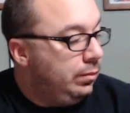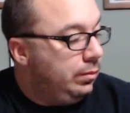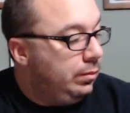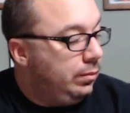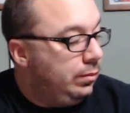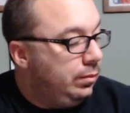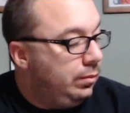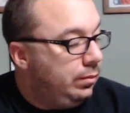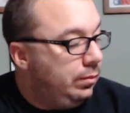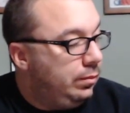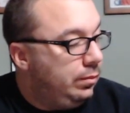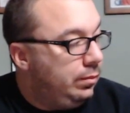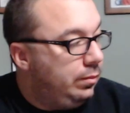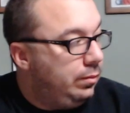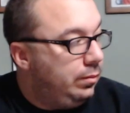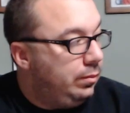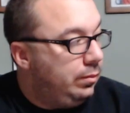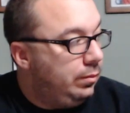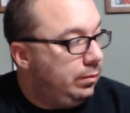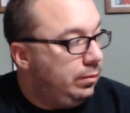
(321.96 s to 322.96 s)

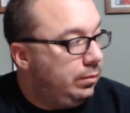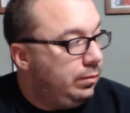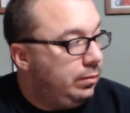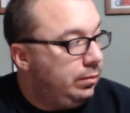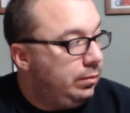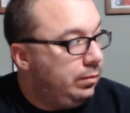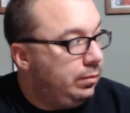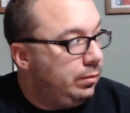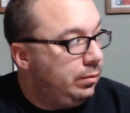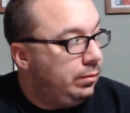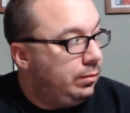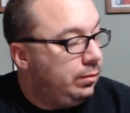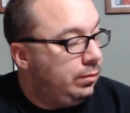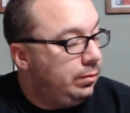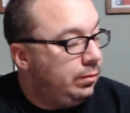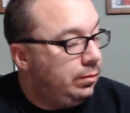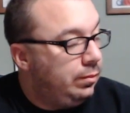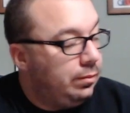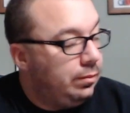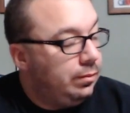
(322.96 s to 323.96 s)

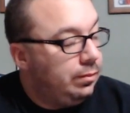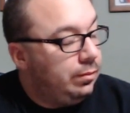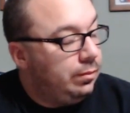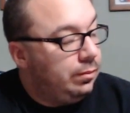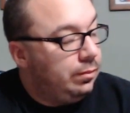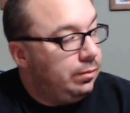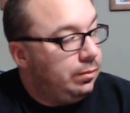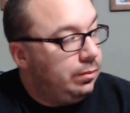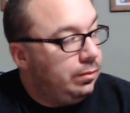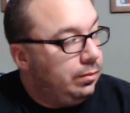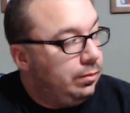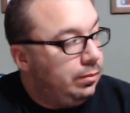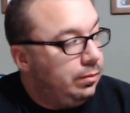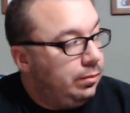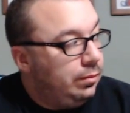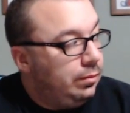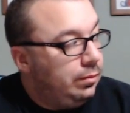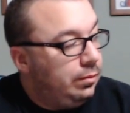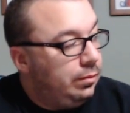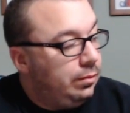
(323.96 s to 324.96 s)

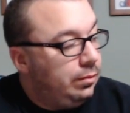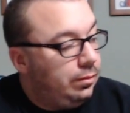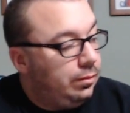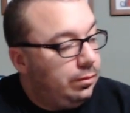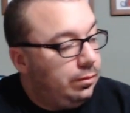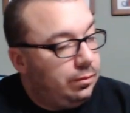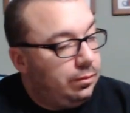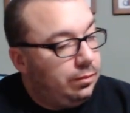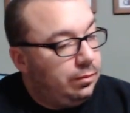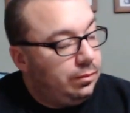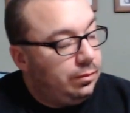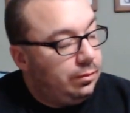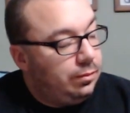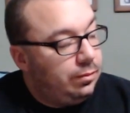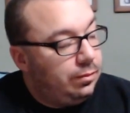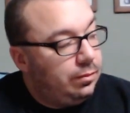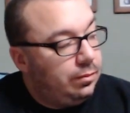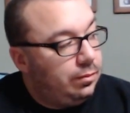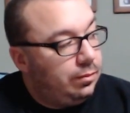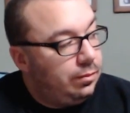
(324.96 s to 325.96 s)

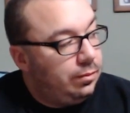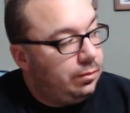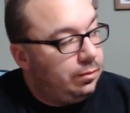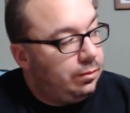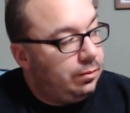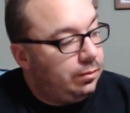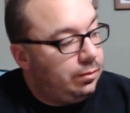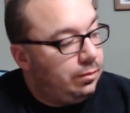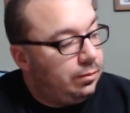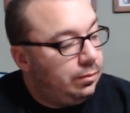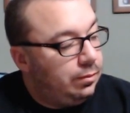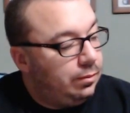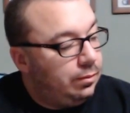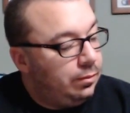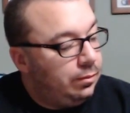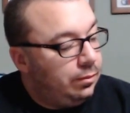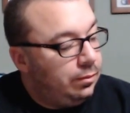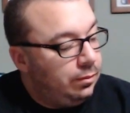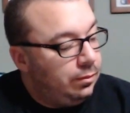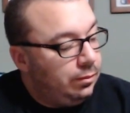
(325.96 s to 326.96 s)

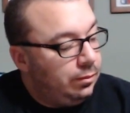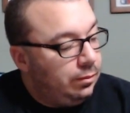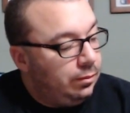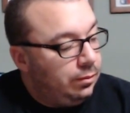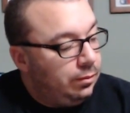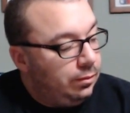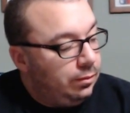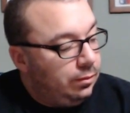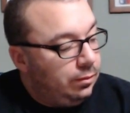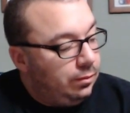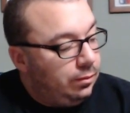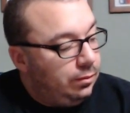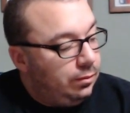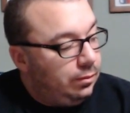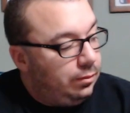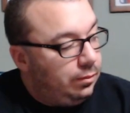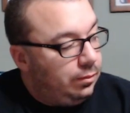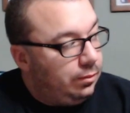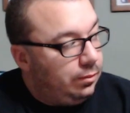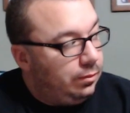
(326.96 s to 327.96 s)

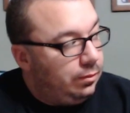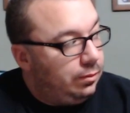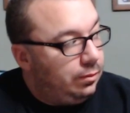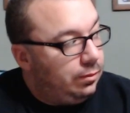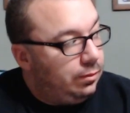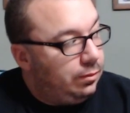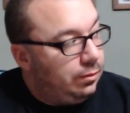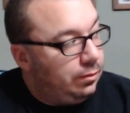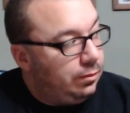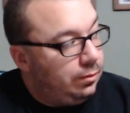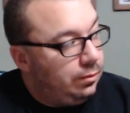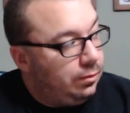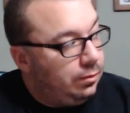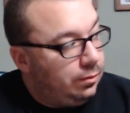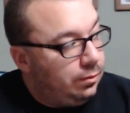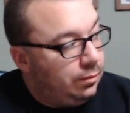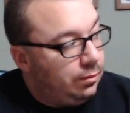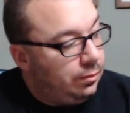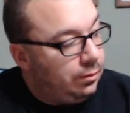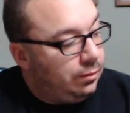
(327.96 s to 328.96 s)

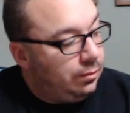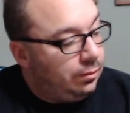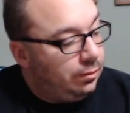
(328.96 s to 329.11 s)
(not speaking)